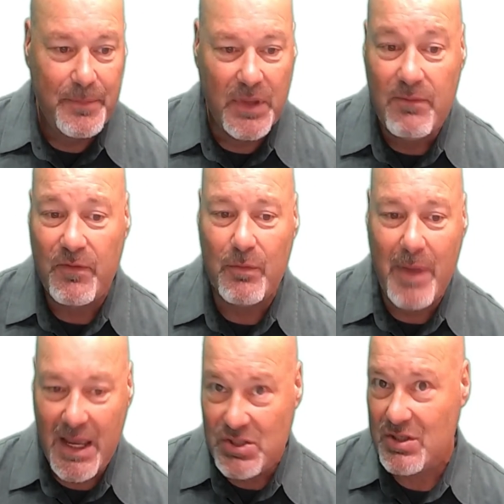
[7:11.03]

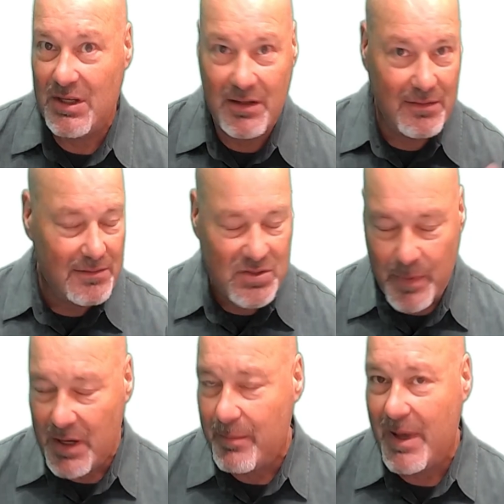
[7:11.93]
information and
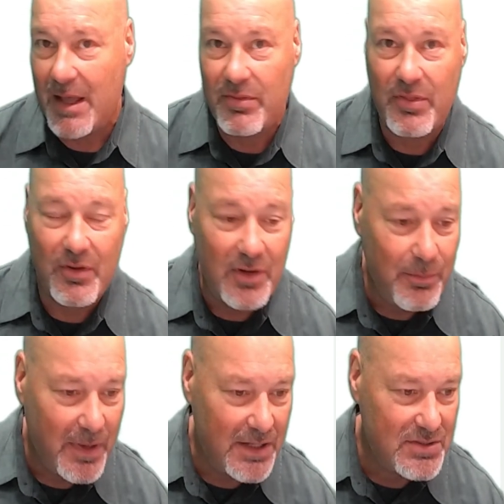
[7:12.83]
spent about 30
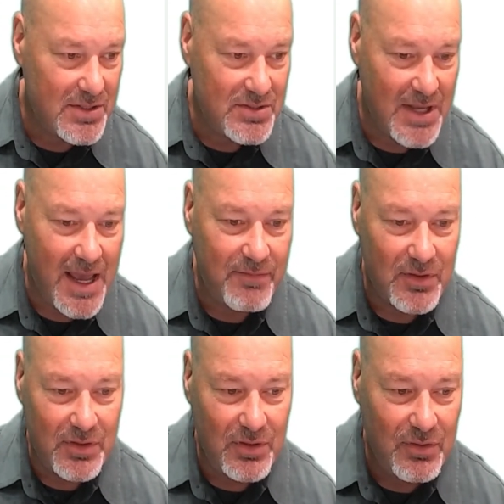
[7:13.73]
minutes this
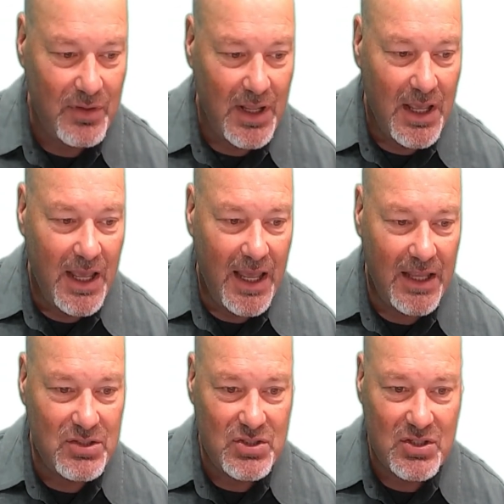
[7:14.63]
afternoon
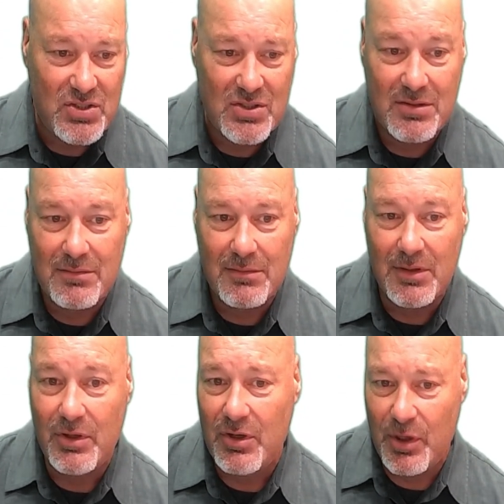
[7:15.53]
and just
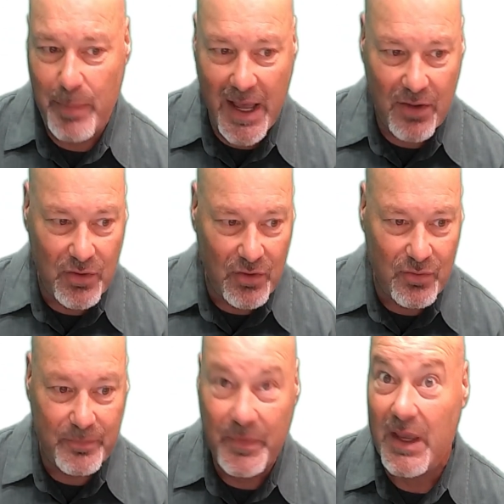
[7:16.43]
learned about
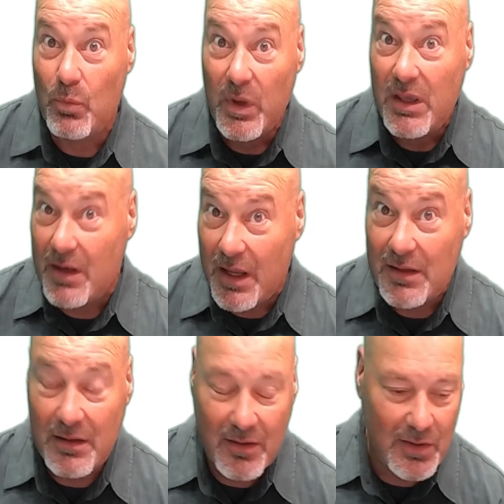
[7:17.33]
you, and we
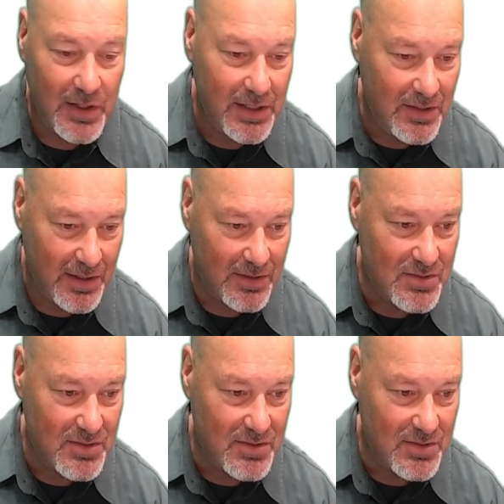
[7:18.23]
connected on LinkedIn.